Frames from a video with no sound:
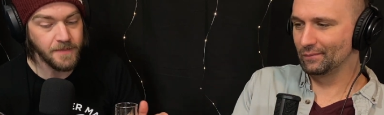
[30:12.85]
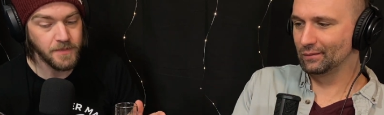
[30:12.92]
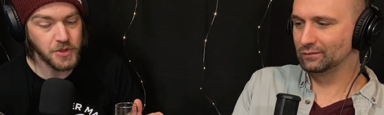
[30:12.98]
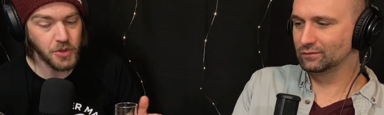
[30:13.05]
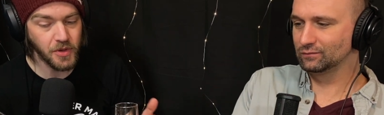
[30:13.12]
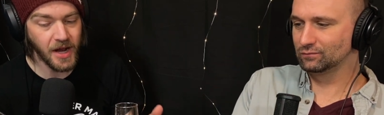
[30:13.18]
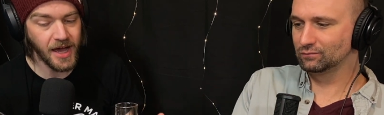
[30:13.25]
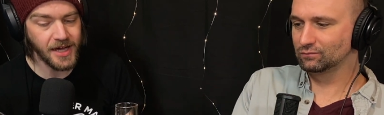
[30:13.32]

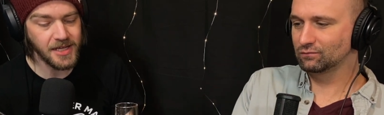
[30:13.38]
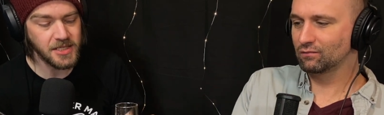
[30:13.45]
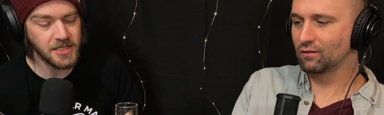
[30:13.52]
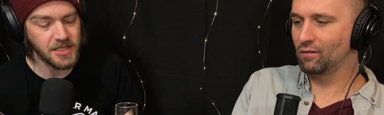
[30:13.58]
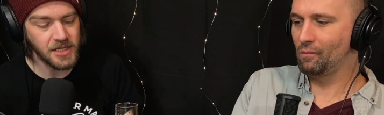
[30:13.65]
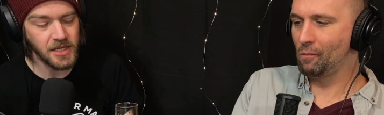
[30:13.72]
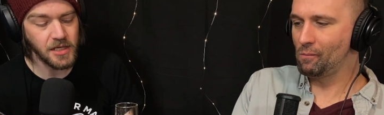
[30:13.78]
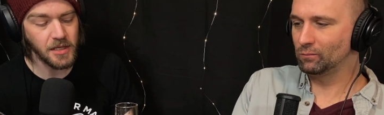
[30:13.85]
Speaker 1: So when I
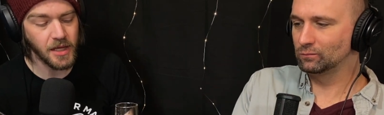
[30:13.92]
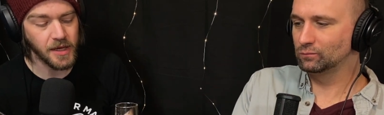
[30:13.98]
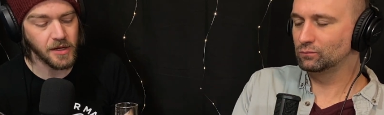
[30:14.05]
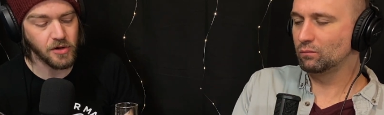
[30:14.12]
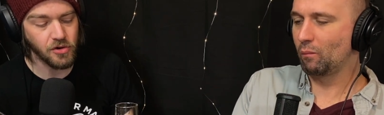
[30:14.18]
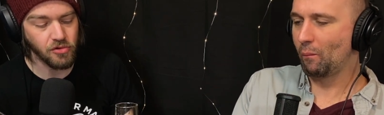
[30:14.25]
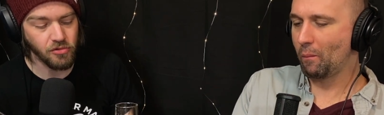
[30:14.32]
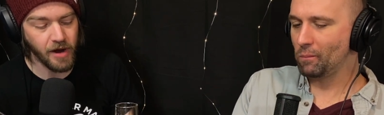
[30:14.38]
see
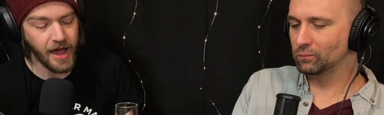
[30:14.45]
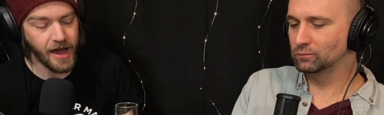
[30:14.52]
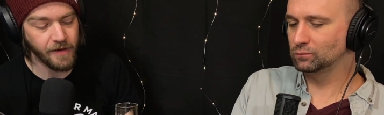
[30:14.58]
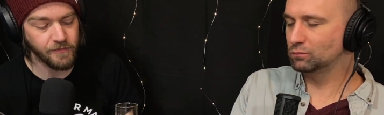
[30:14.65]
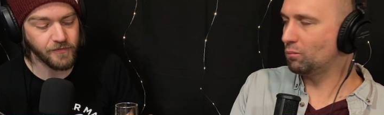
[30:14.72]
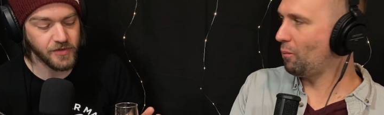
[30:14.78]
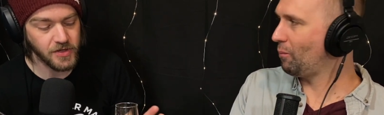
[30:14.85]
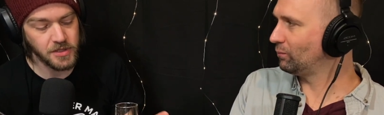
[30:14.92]
like
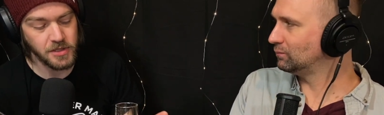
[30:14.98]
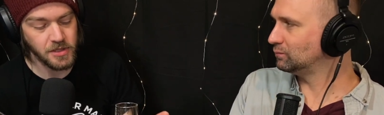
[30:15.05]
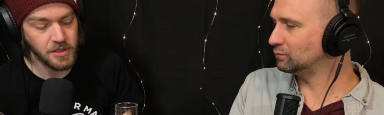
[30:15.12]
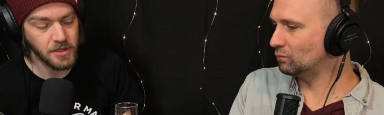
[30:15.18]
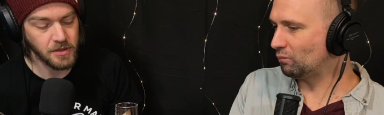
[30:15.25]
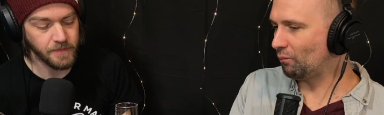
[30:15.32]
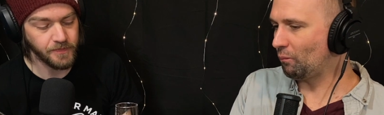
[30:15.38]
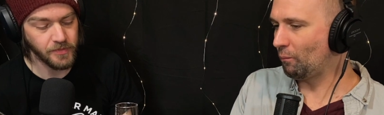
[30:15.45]
craft,
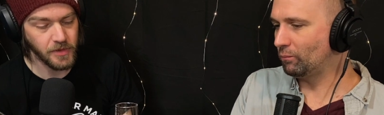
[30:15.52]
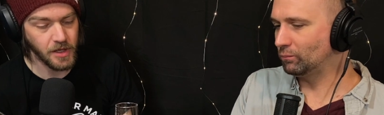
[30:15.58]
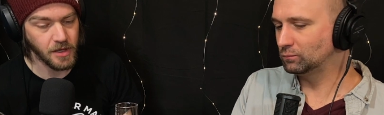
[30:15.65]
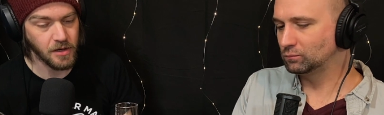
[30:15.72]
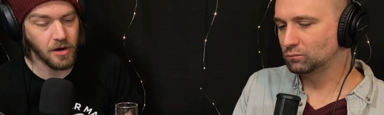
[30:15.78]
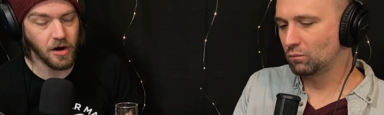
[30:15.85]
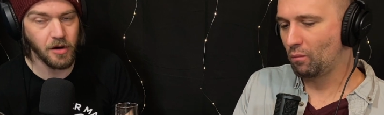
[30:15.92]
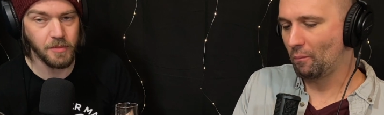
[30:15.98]
mm-hmm. like
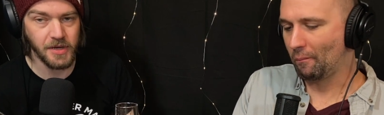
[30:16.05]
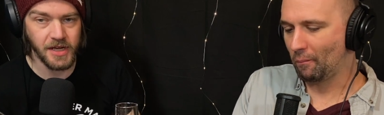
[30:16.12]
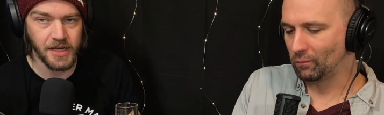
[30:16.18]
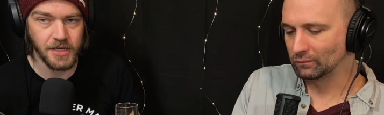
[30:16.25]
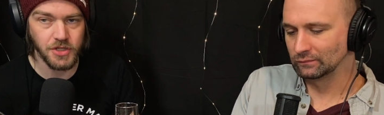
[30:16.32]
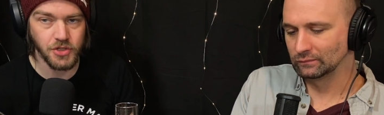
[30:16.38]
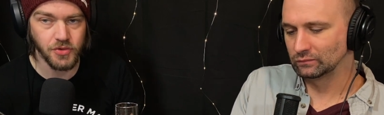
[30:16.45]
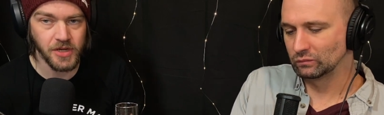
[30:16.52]

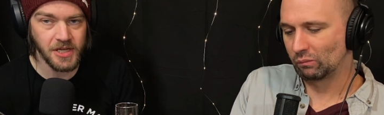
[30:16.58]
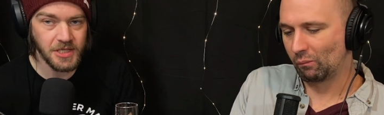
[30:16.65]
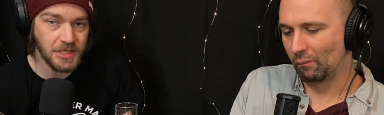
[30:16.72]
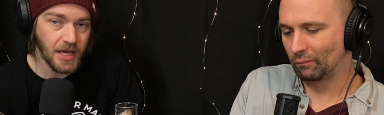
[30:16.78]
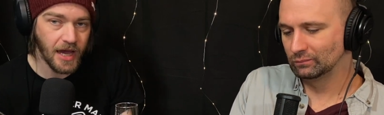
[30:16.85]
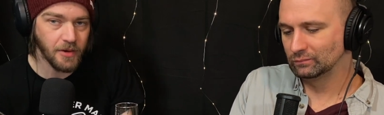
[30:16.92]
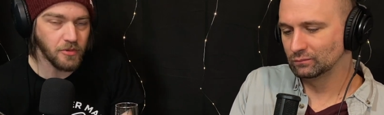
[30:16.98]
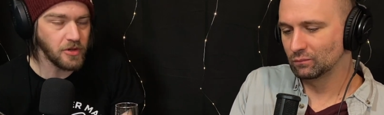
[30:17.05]
carbonated drinks,
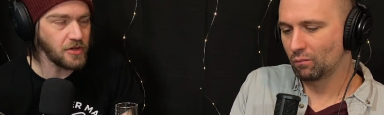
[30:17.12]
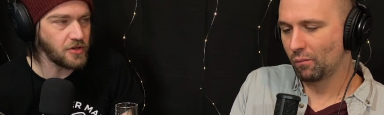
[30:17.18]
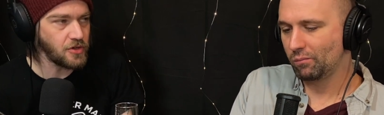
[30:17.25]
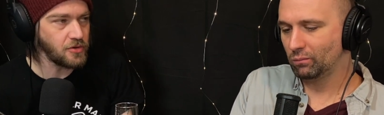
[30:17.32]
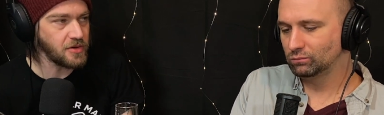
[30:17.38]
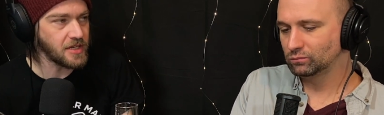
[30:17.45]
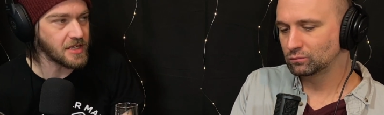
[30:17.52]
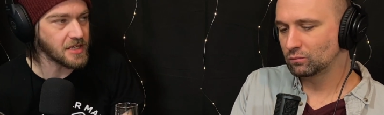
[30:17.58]
I really
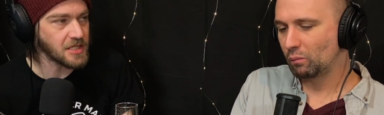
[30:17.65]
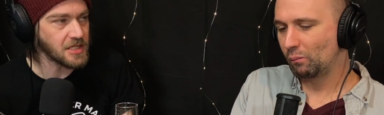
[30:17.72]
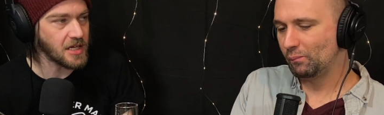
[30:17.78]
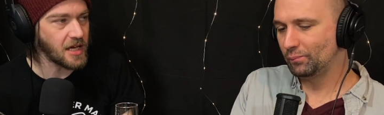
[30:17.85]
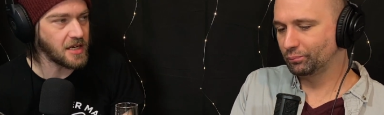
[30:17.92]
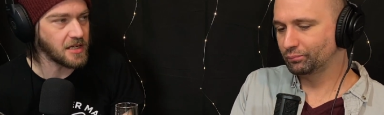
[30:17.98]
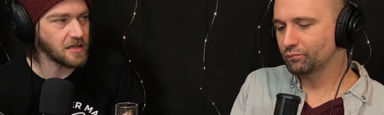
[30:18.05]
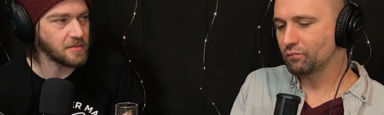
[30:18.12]
do get
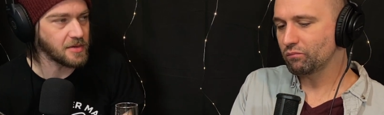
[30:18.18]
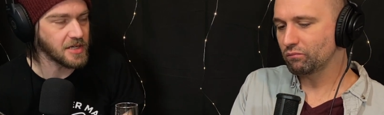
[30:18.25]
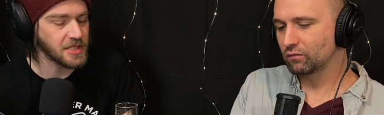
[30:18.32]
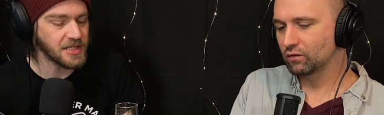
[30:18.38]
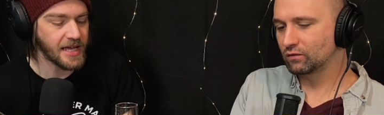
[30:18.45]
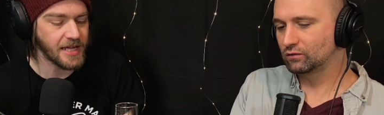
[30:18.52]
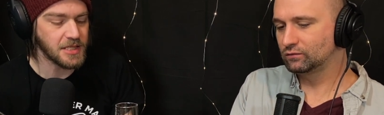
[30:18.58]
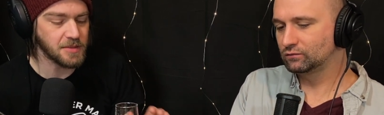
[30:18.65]
excited because
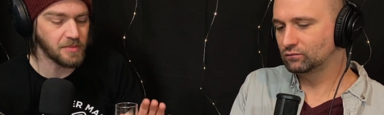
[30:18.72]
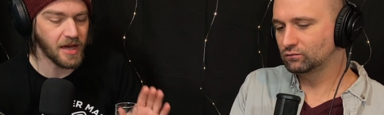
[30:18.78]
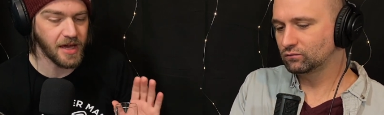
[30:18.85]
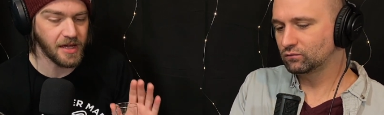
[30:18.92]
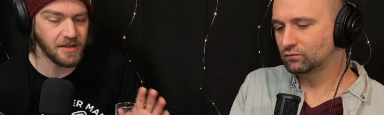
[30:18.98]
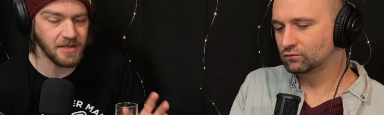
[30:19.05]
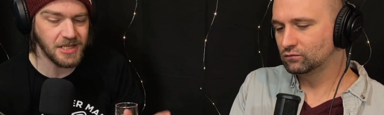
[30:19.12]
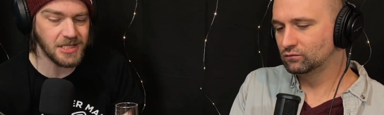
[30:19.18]
that's
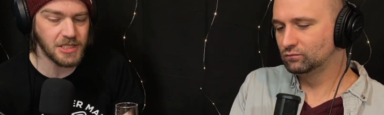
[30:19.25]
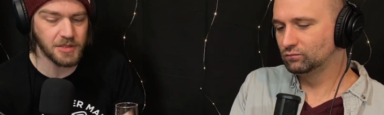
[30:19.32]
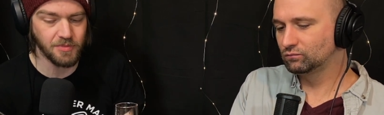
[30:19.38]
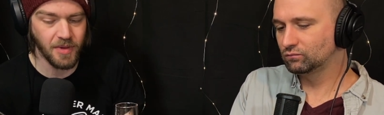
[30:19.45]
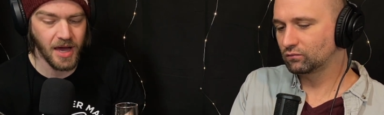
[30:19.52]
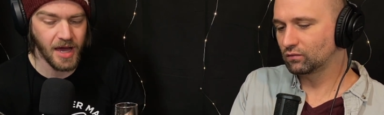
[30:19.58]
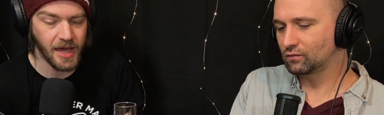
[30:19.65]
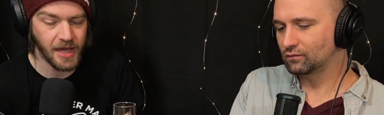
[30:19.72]
my this is
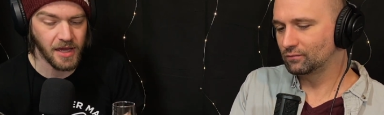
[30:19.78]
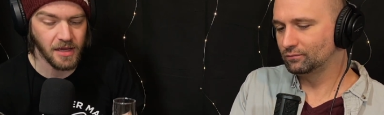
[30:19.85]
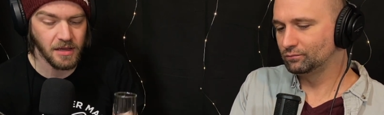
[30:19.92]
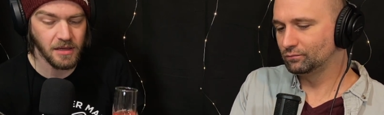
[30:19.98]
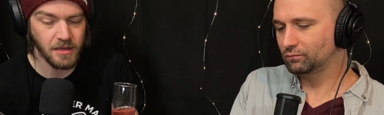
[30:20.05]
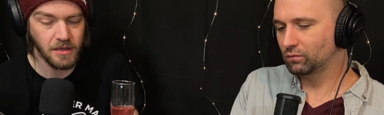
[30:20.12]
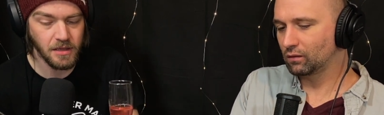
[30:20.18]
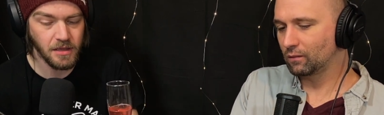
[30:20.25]
my
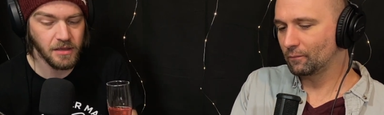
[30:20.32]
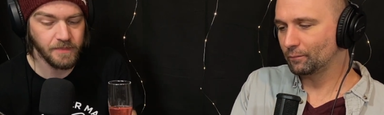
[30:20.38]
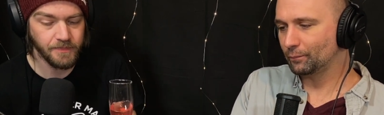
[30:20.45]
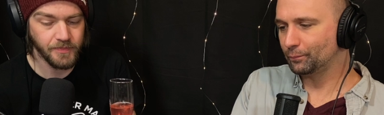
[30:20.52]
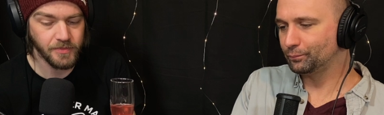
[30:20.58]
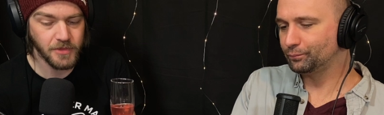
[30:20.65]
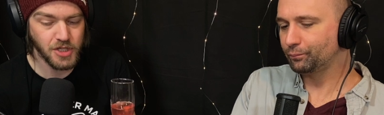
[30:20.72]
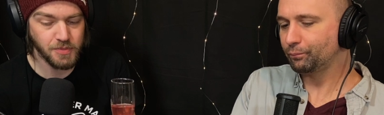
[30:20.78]

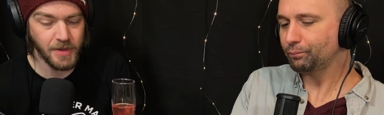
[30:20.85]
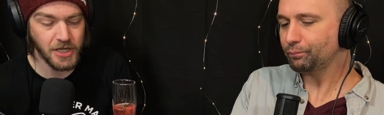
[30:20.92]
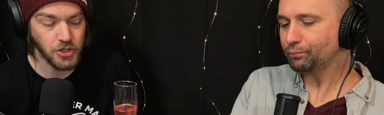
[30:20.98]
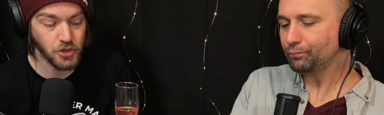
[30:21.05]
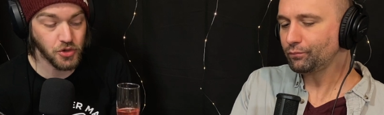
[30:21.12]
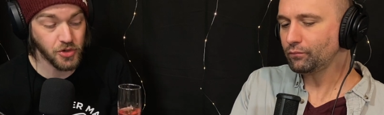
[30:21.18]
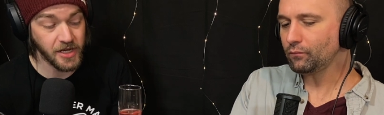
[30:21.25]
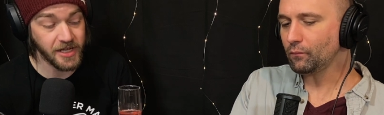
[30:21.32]

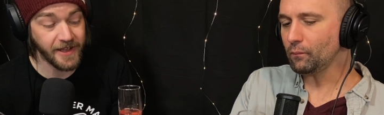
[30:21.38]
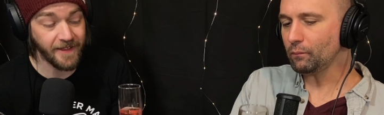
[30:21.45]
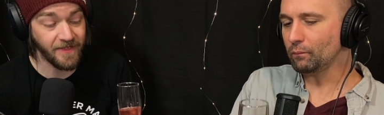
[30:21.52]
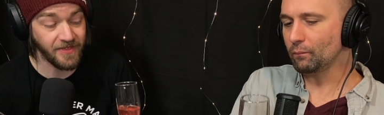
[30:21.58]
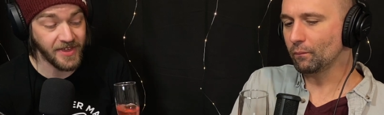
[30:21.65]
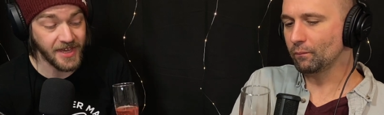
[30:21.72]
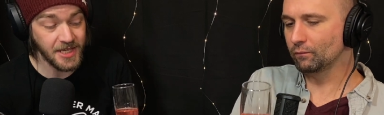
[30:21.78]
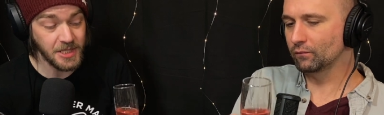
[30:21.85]
special drink.
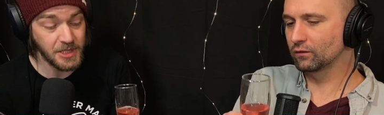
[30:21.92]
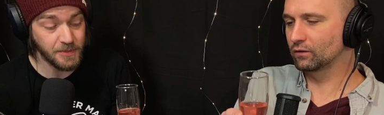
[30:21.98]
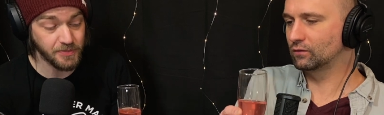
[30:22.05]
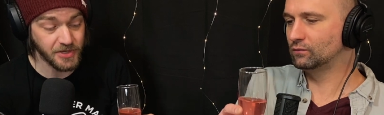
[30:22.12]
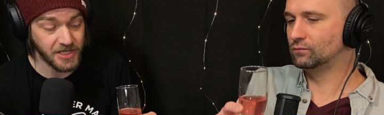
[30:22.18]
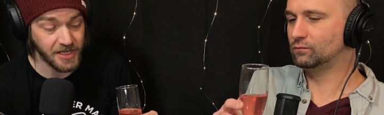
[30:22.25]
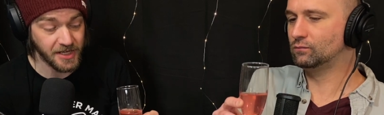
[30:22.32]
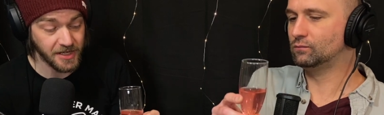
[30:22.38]
In this
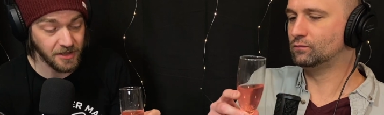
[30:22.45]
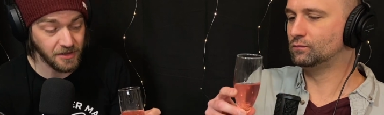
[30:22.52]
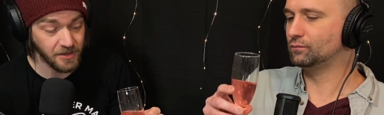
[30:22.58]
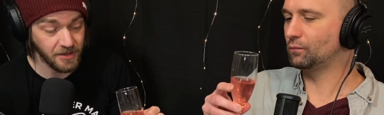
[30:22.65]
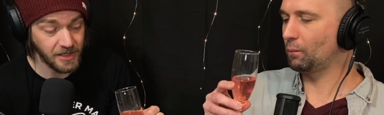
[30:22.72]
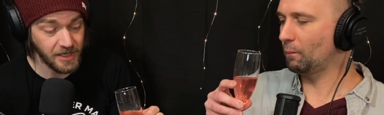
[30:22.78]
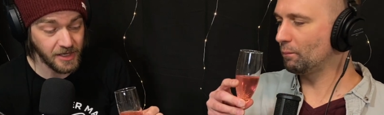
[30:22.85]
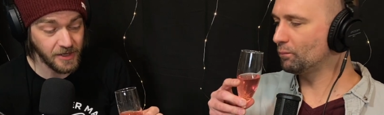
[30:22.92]

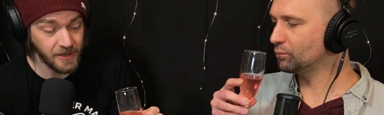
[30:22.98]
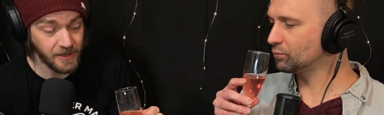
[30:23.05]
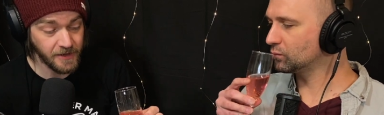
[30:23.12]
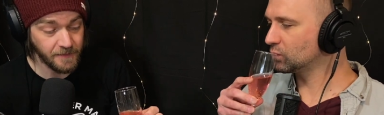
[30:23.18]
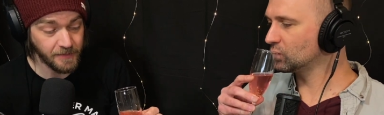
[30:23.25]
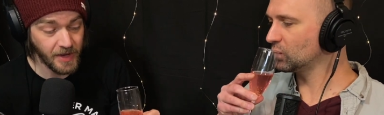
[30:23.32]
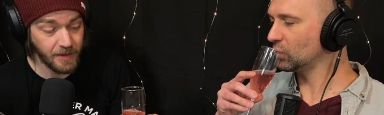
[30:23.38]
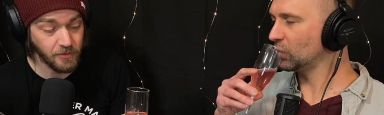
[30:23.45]
particularly,
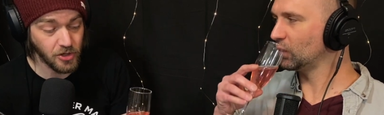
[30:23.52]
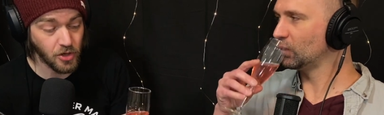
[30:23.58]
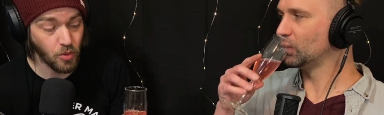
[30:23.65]
I'm gonna